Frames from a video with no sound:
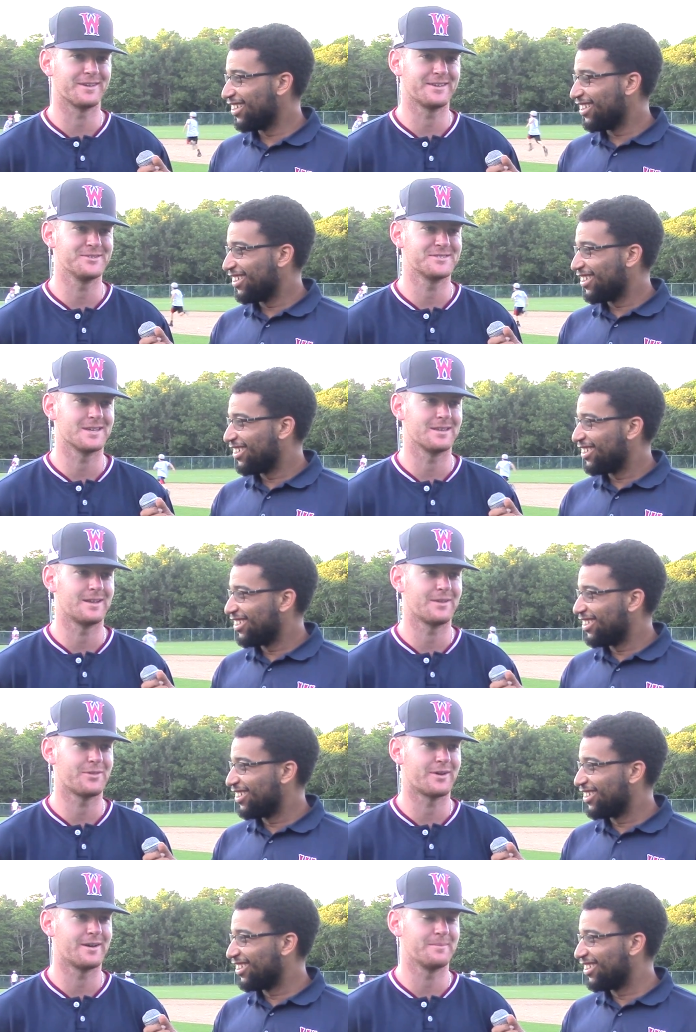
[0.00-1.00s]
Speaker 1: like you said, than I
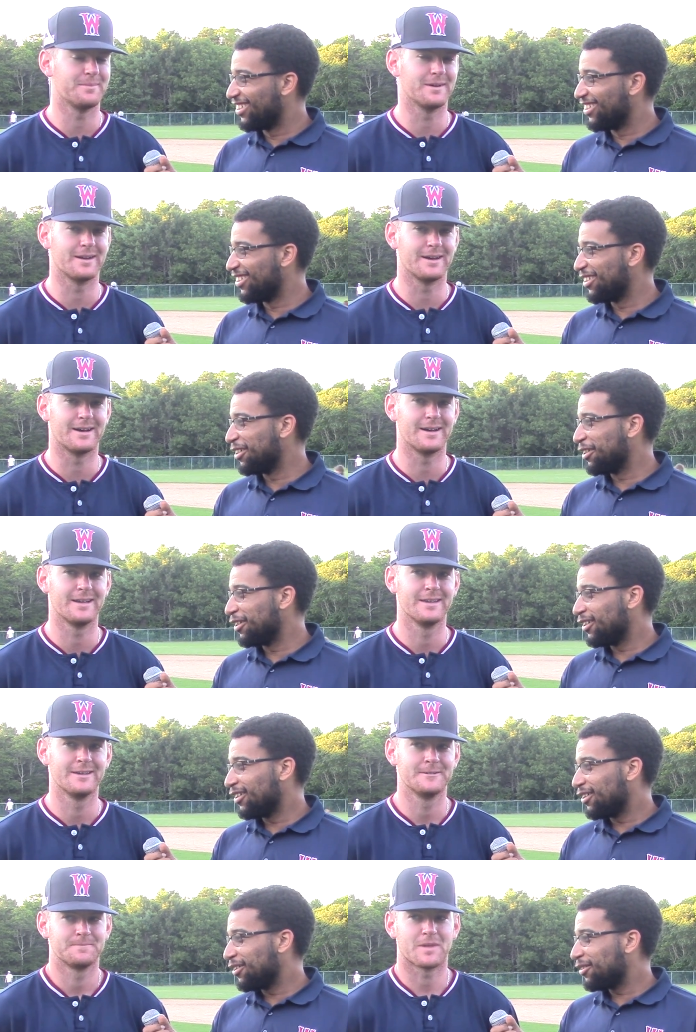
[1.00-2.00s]
thought. But uh,
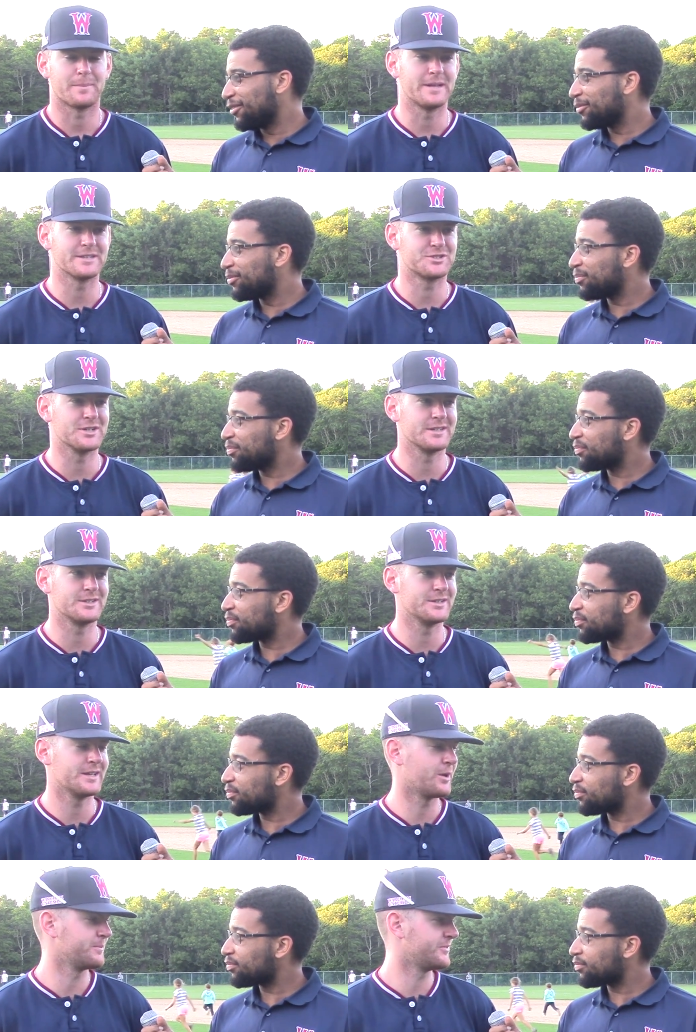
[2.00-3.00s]
I mean, it's good, good to
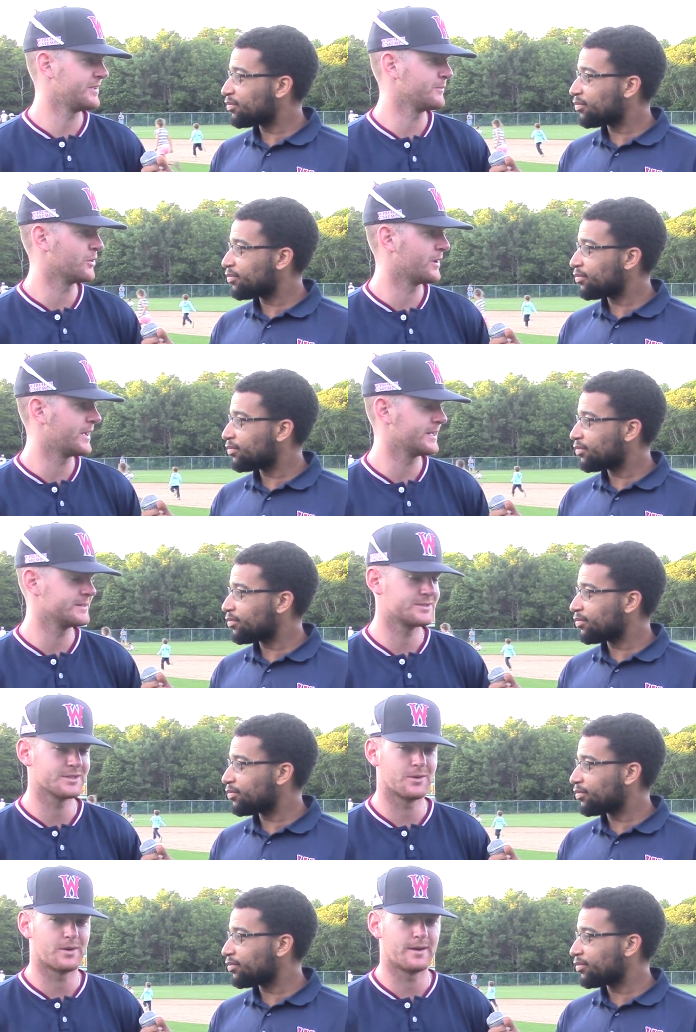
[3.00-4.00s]
help the team go ahead.
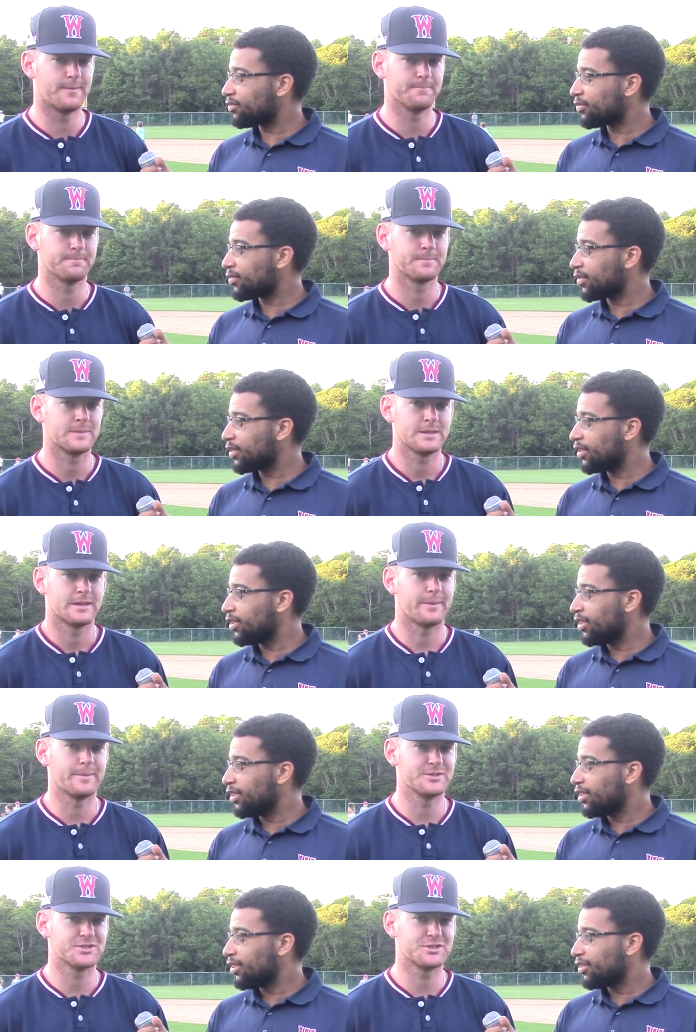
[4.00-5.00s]
So, um, I mean,
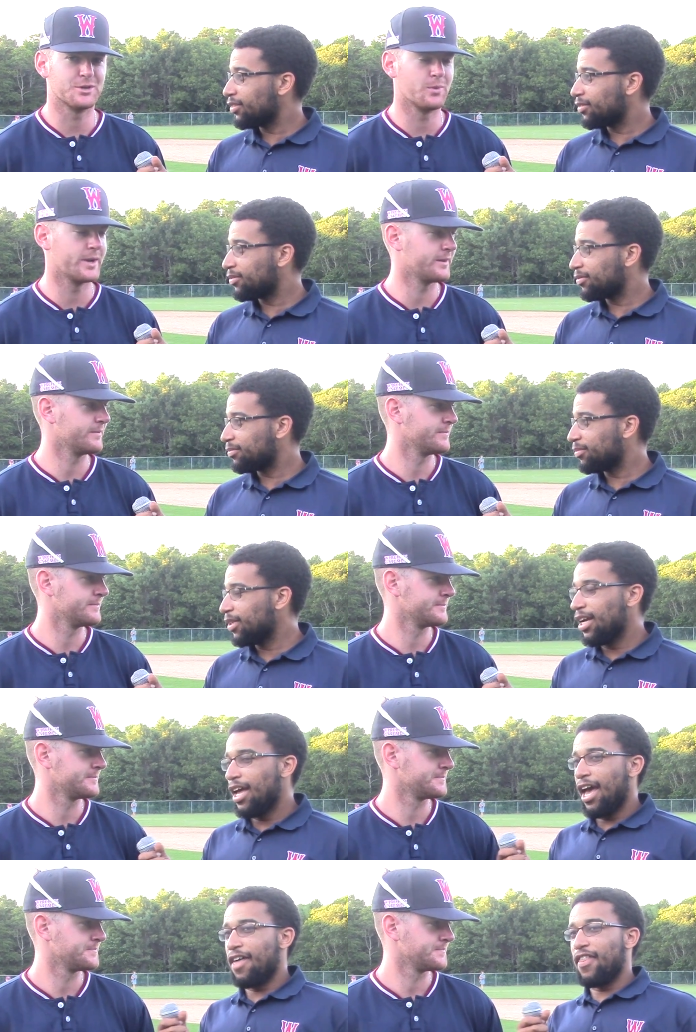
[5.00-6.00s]
it's just good winning.
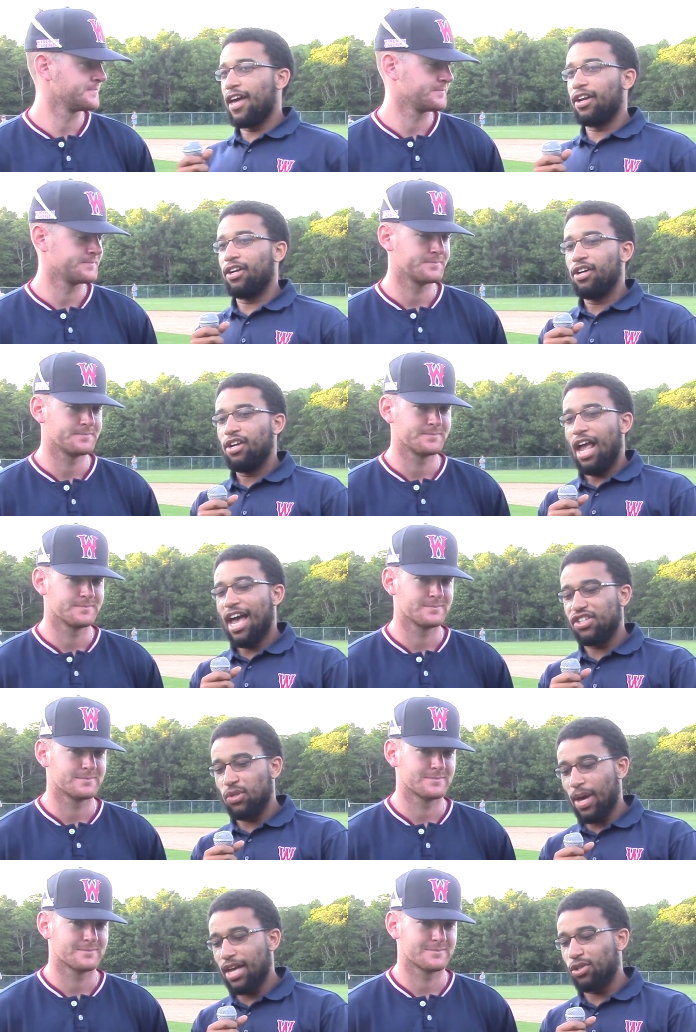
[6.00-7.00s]
Speaker 2: And then as
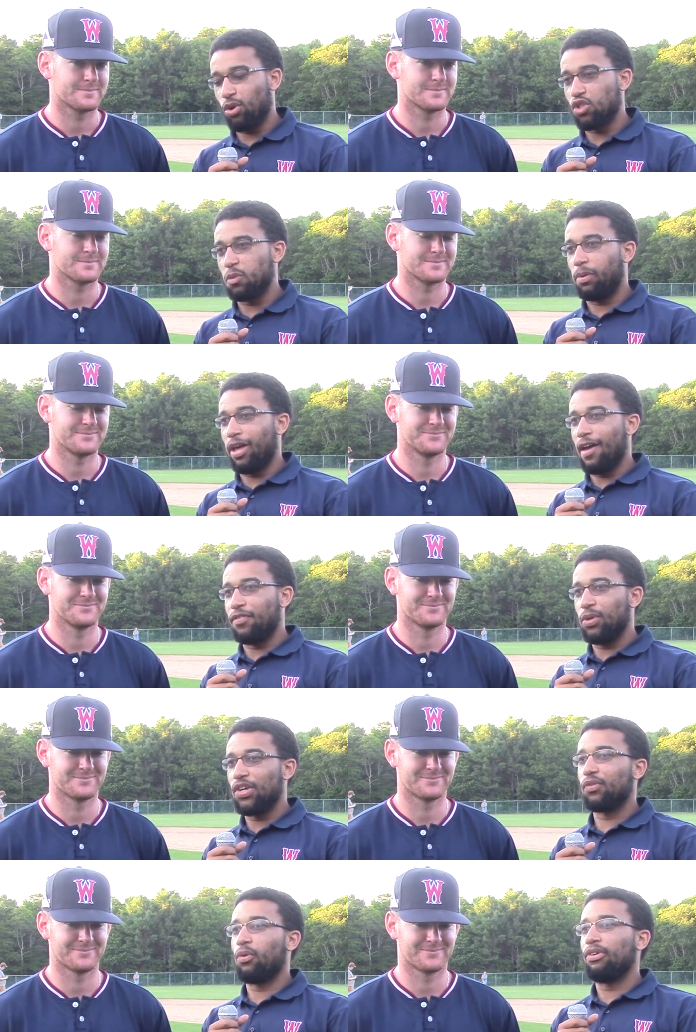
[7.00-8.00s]
you head towards playoffs, you
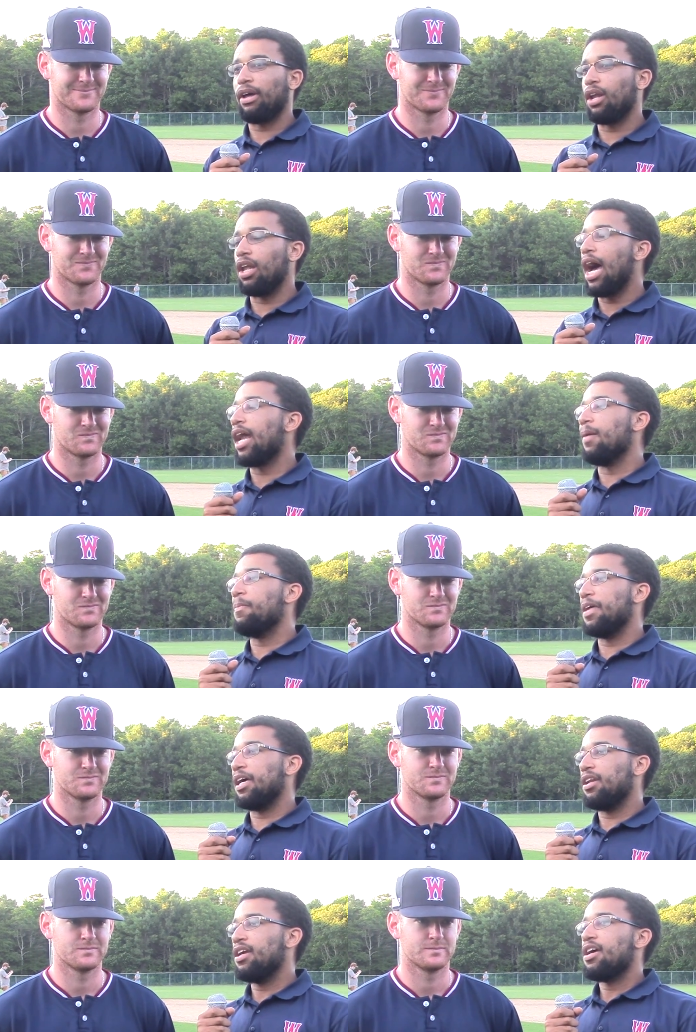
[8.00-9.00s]
guys have rolled out a lineup
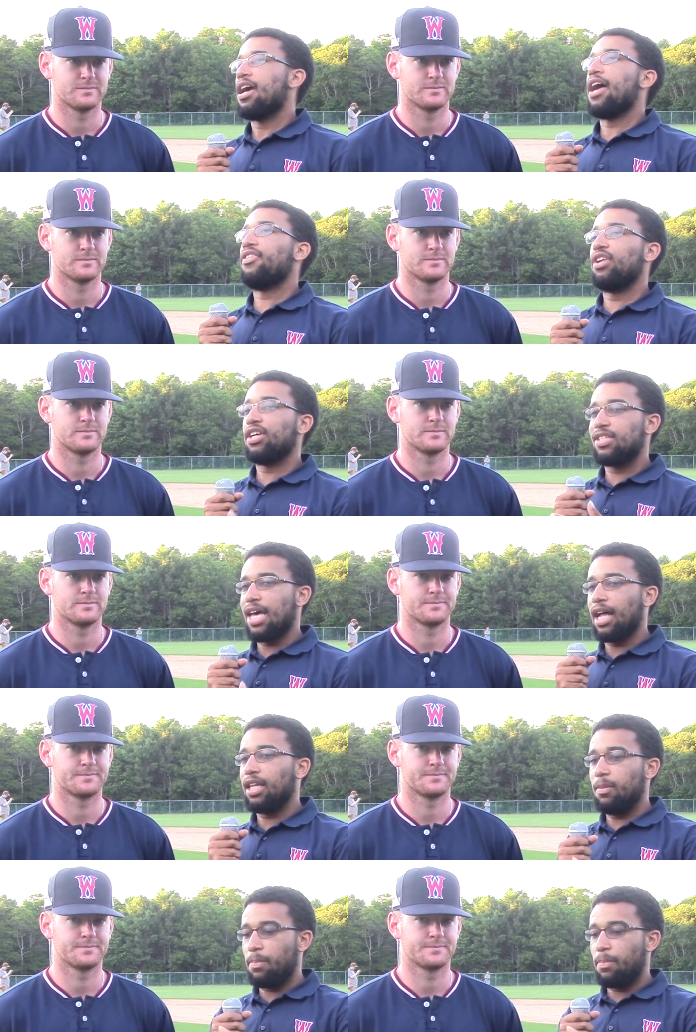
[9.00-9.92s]
that hasn't exactly